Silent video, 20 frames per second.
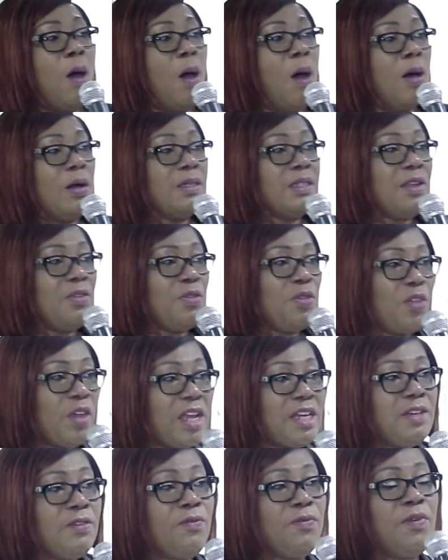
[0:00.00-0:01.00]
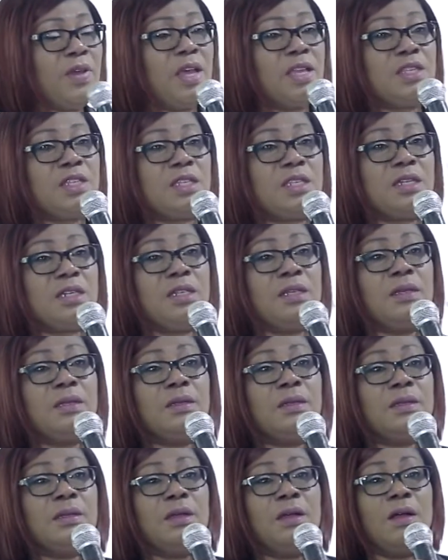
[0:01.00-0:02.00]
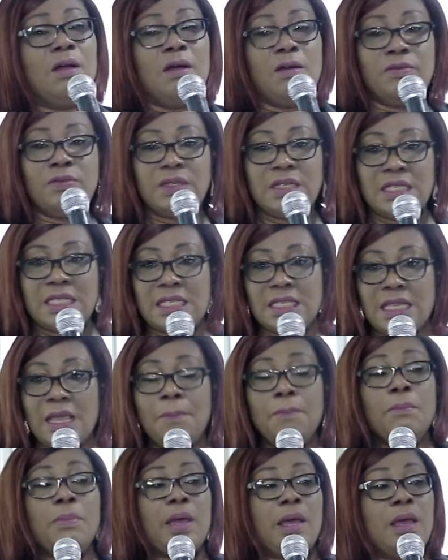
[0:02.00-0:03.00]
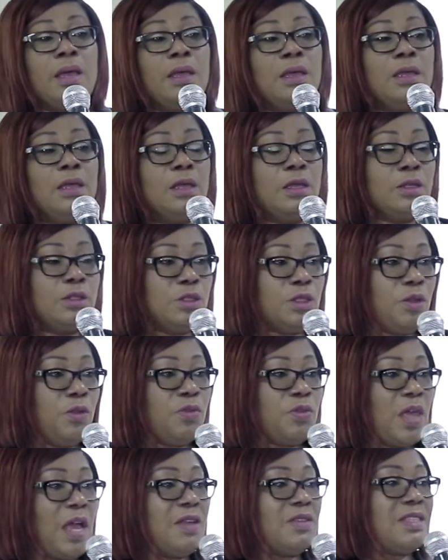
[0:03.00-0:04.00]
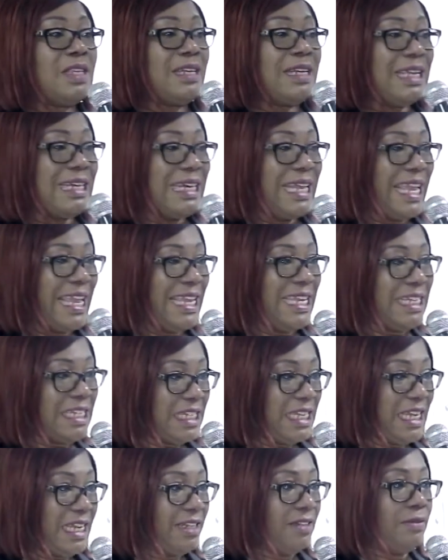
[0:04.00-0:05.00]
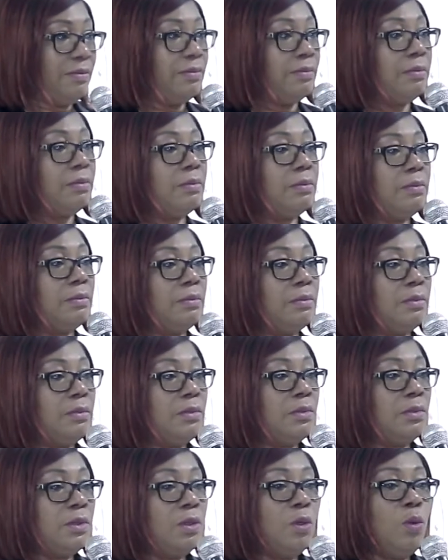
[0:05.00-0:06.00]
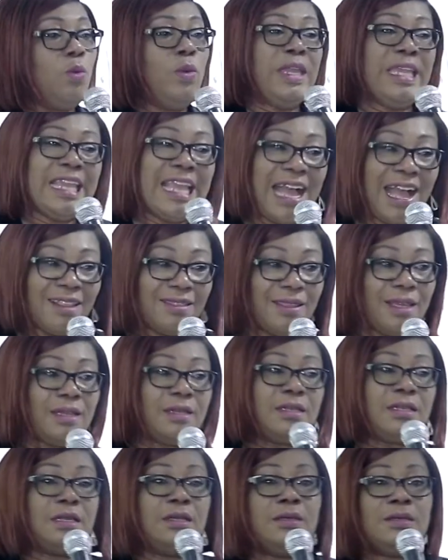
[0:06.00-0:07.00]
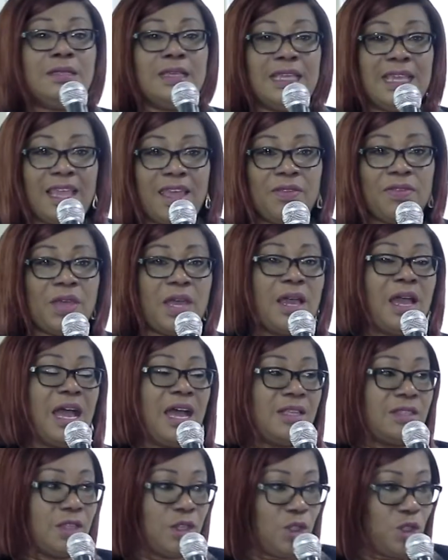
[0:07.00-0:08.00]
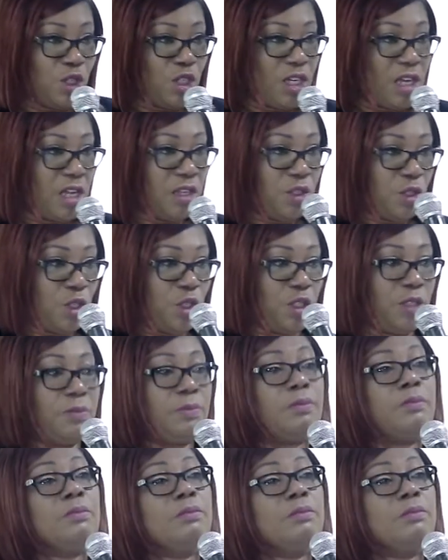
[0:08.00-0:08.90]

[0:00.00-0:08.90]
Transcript: On the 31st of December 2018, we gathered together as a church.